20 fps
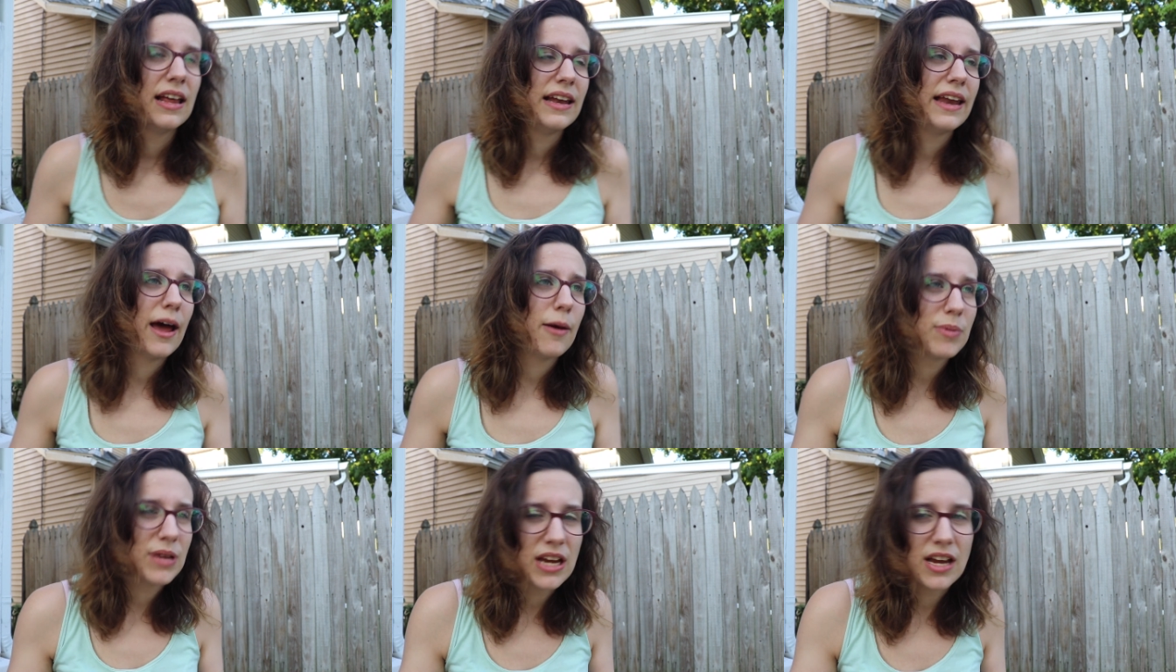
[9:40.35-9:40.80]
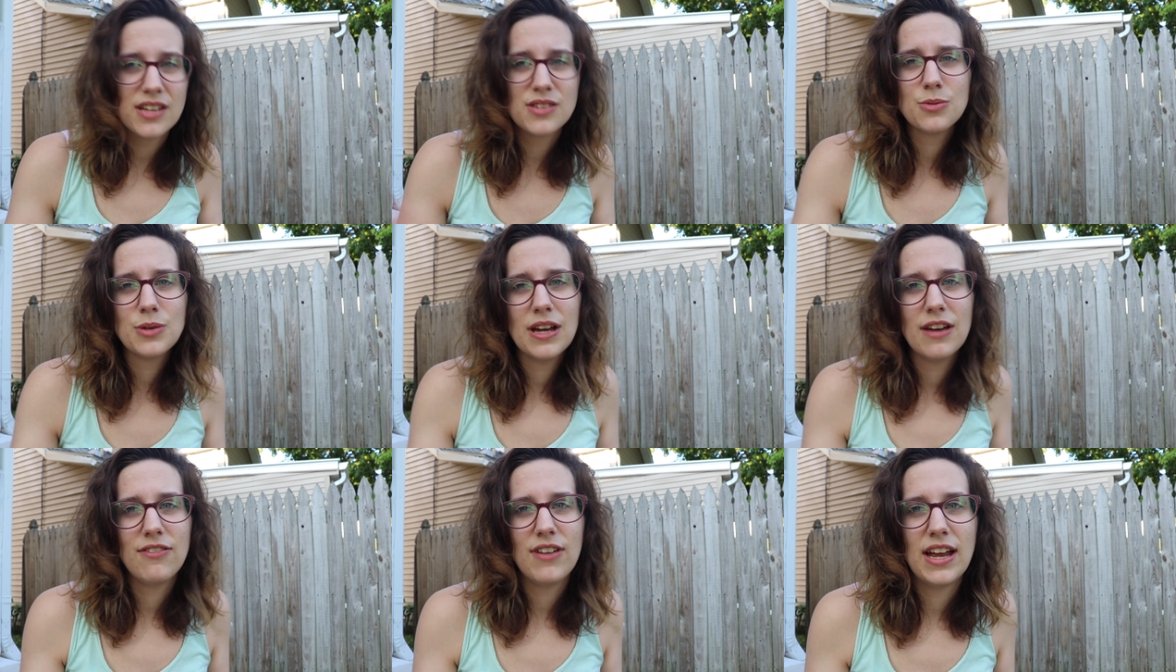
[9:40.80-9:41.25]
Now,
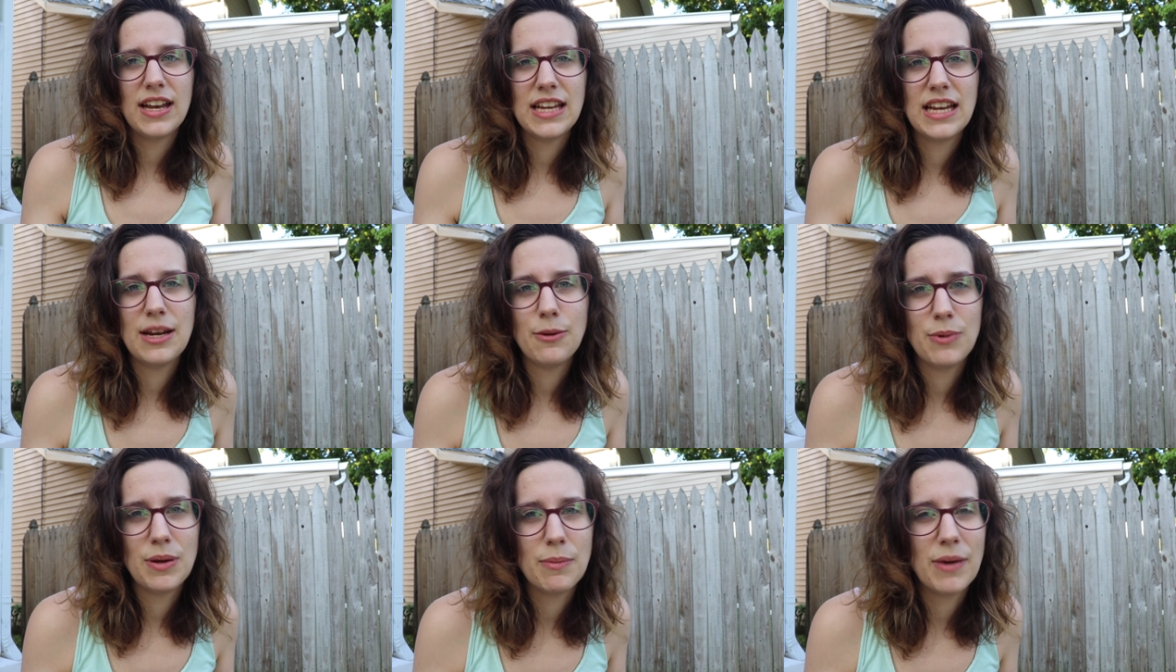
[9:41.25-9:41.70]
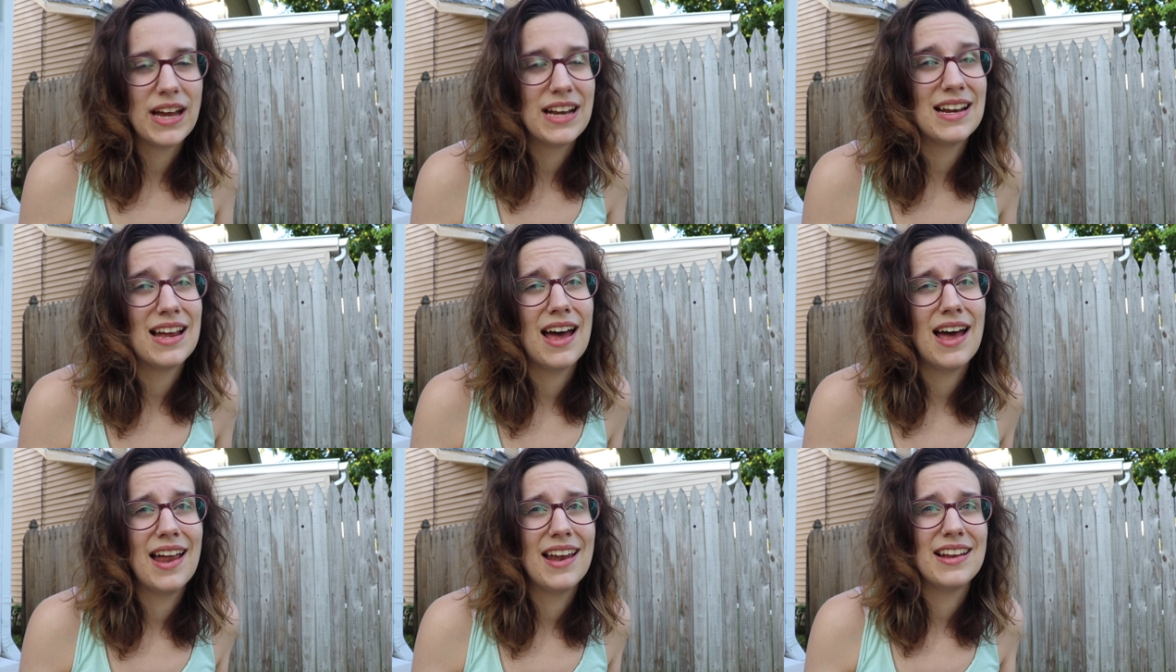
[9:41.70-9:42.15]
because we have any, we
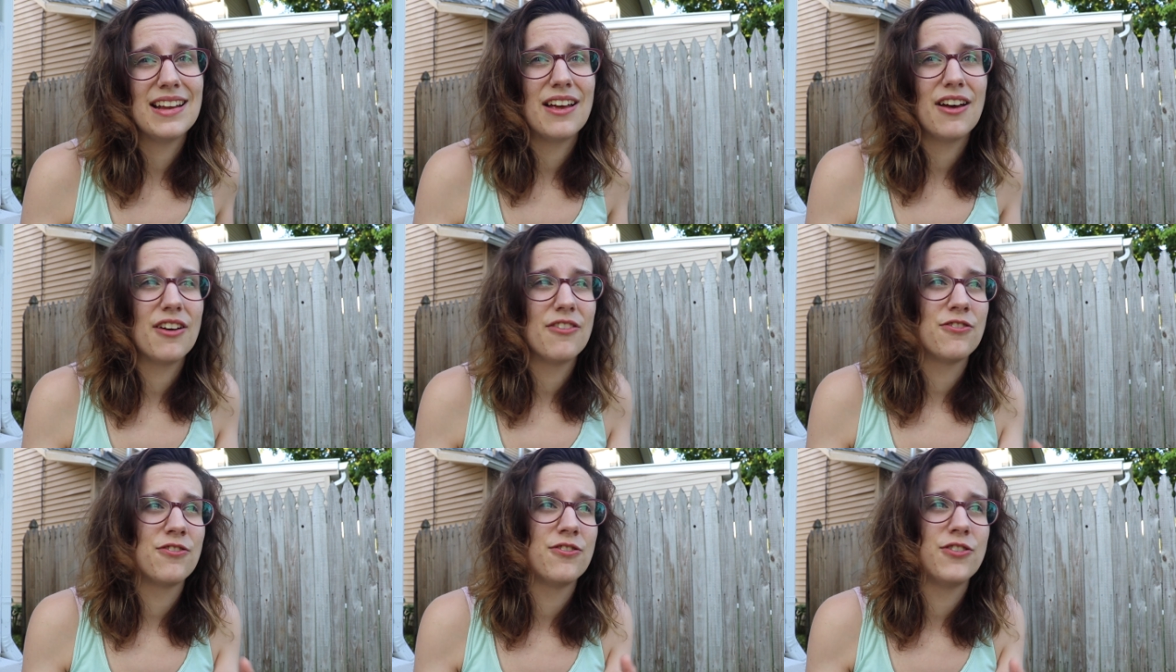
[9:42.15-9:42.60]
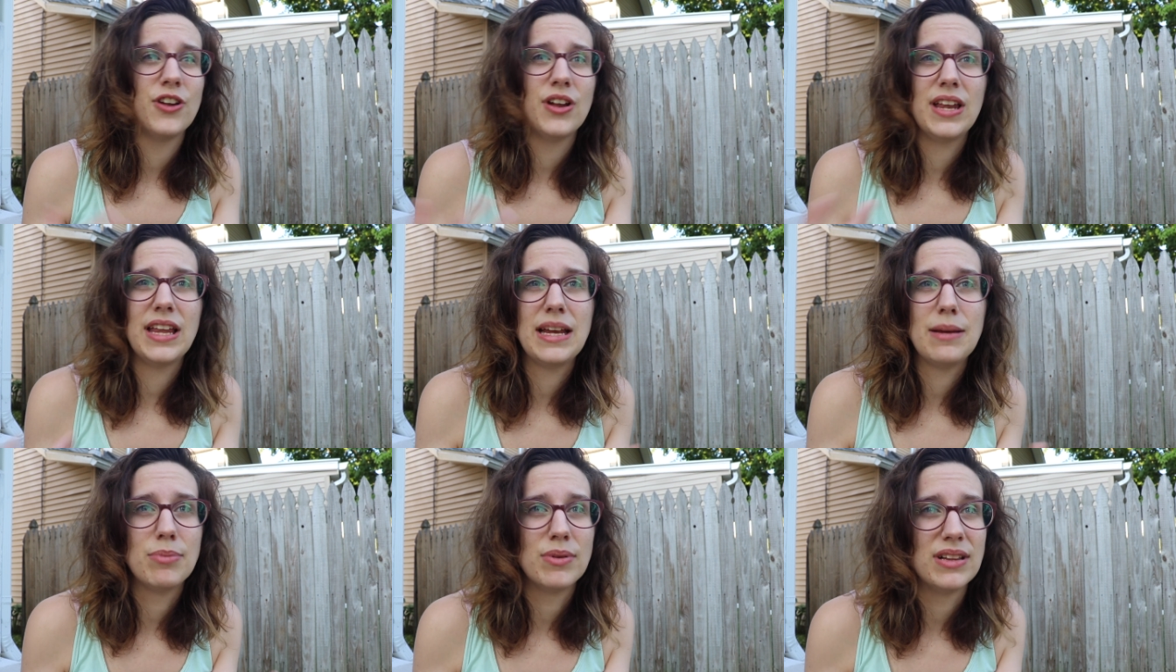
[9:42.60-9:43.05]
might not
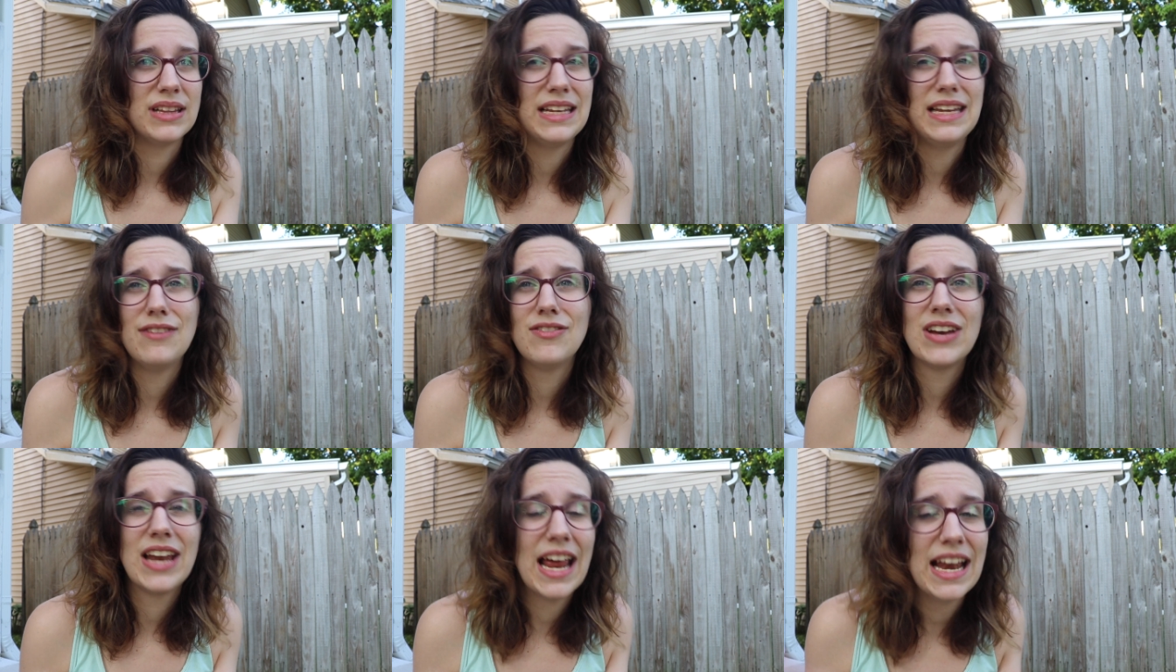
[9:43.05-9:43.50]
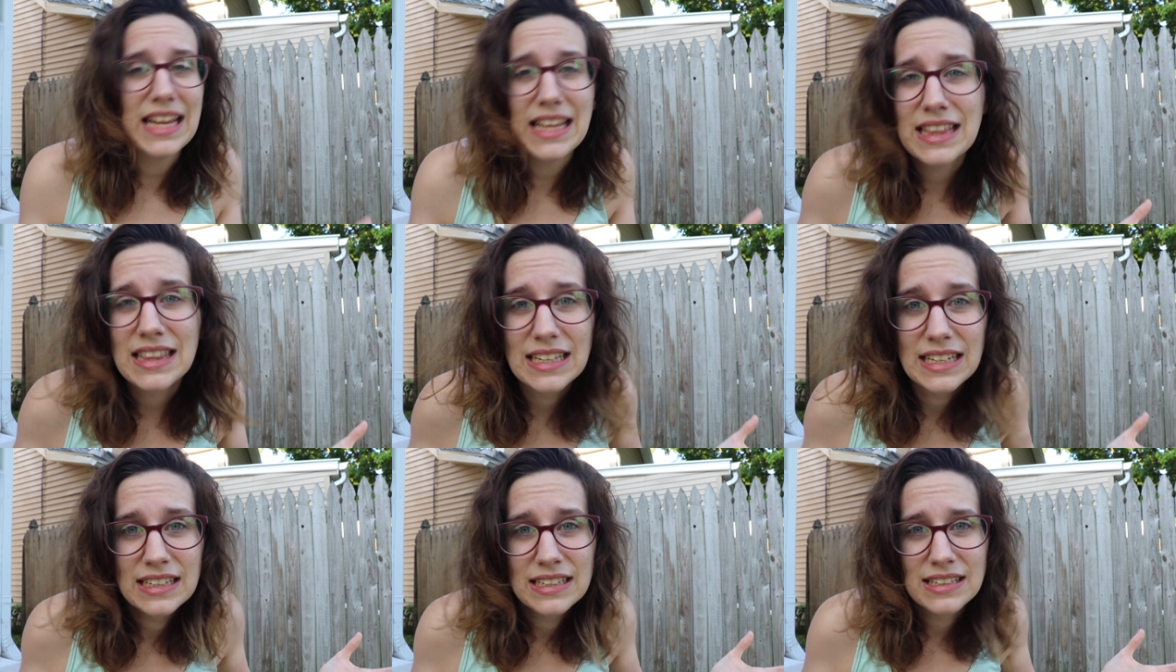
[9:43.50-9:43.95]
fully believe in
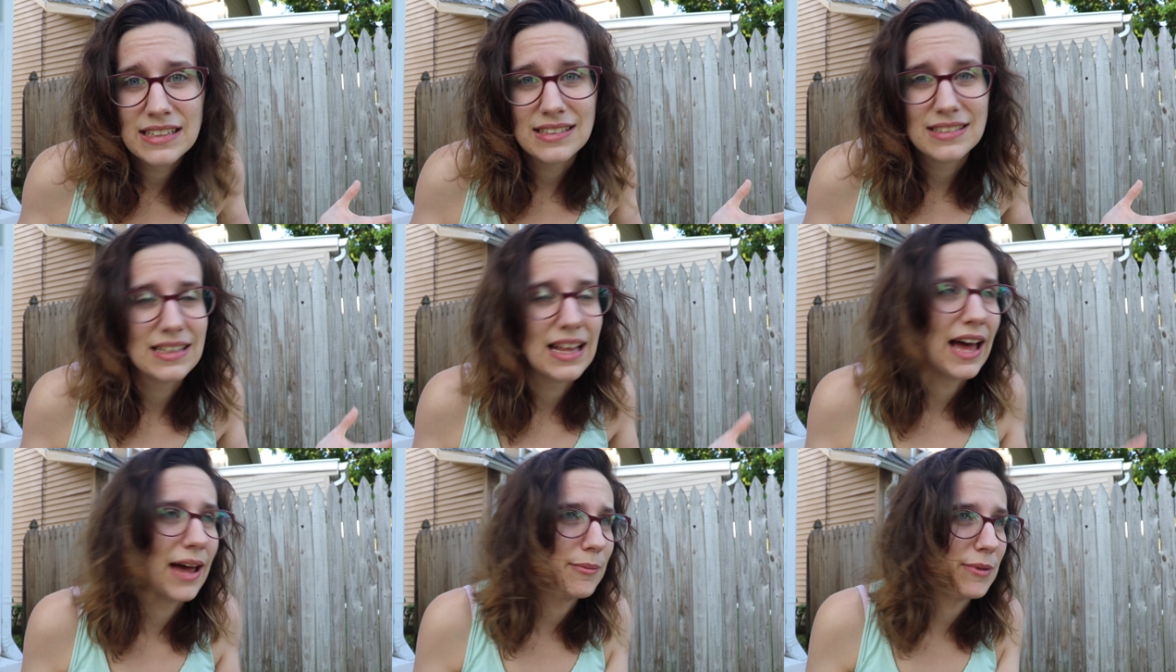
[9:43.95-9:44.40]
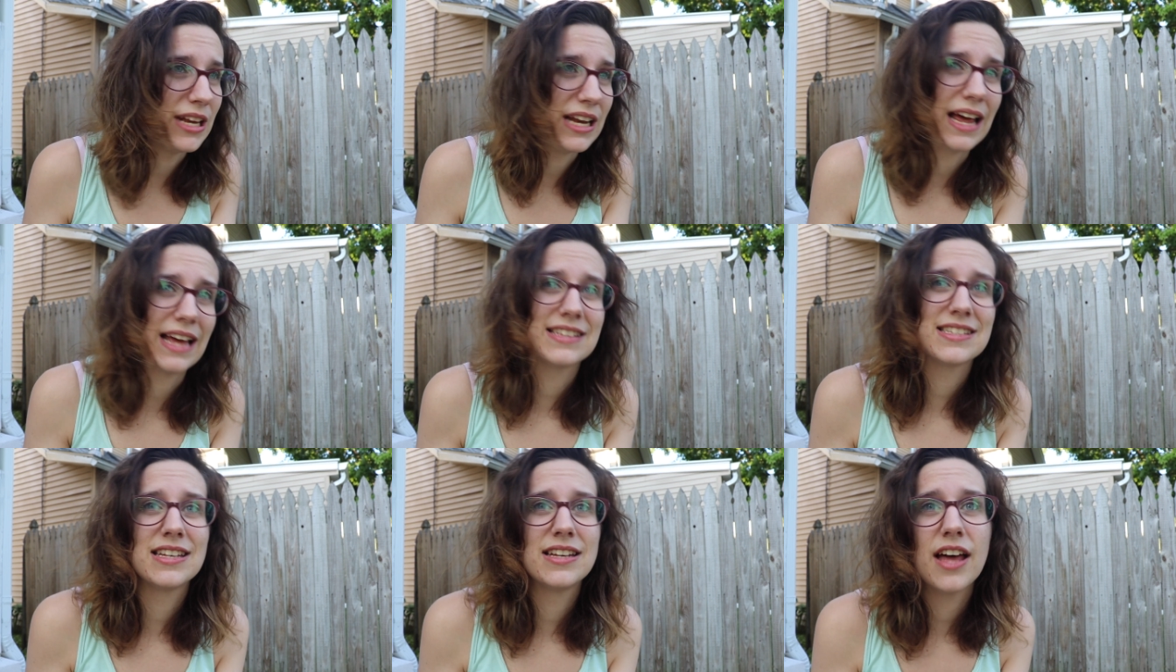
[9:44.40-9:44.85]
anything. I mean,
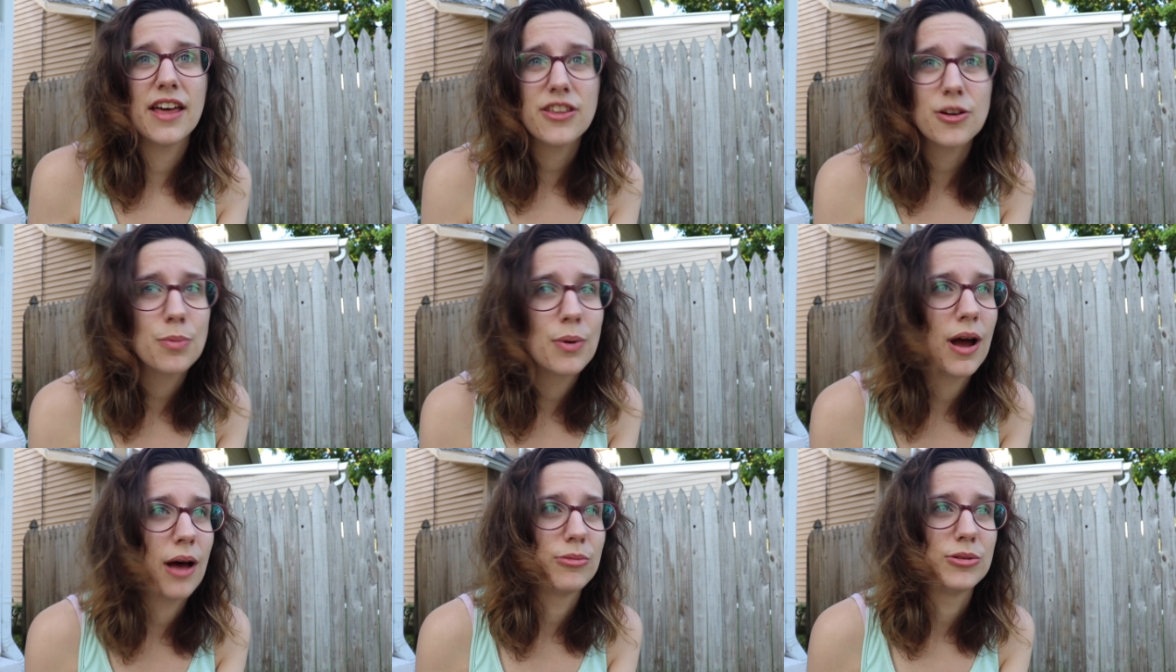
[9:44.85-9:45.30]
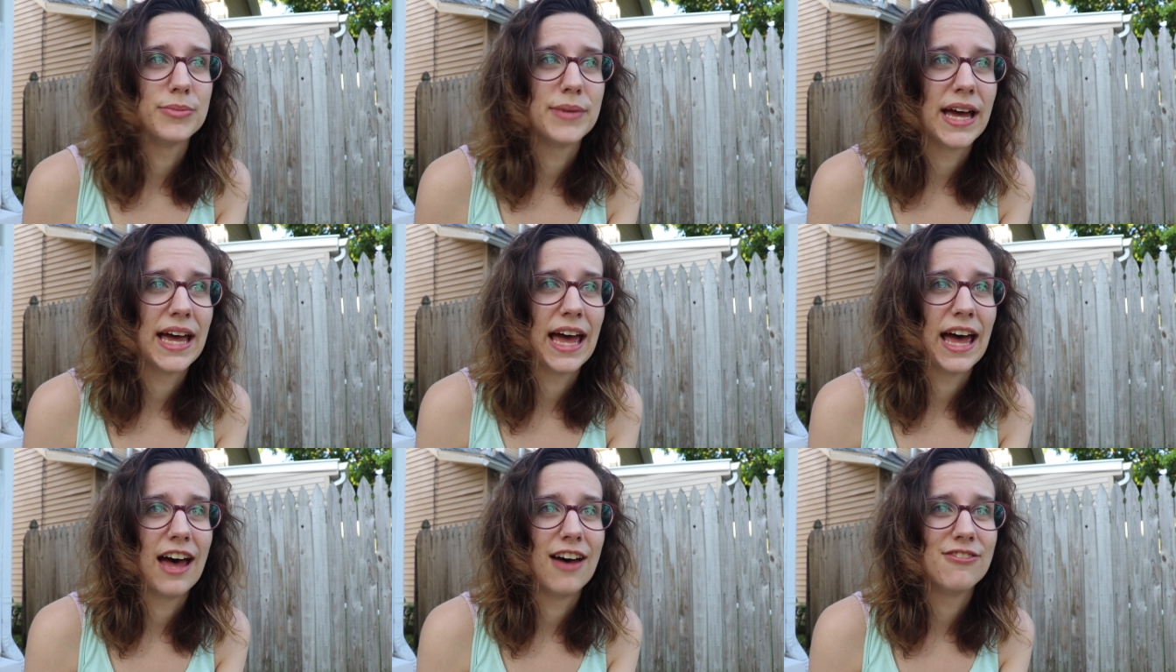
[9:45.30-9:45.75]
that's another problem
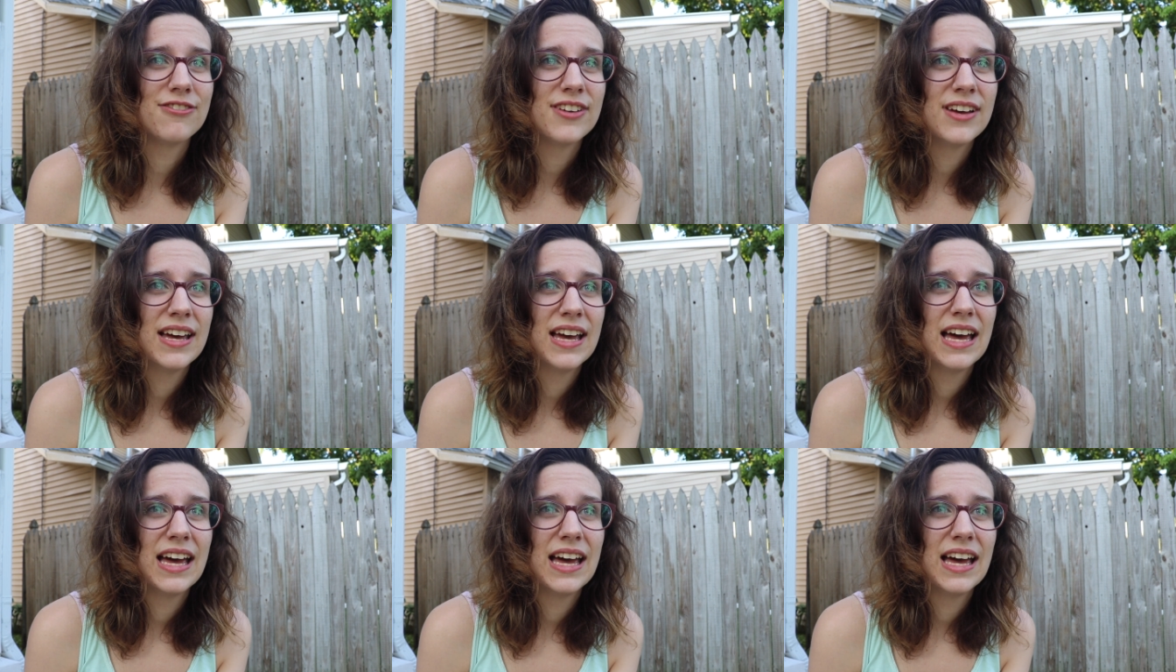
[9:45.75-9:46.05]
I have.